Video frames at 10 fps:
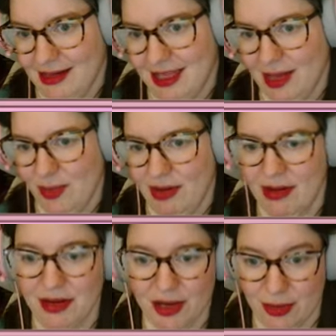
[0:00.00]
I think we
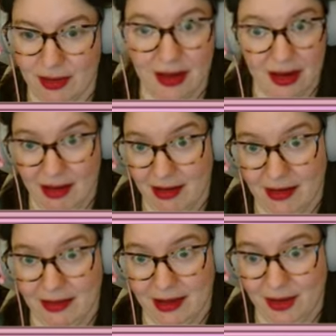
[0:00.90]
all know who they
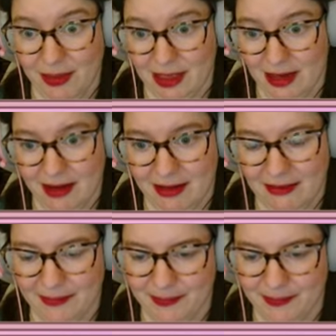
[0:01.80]
are. You know what I'm saying?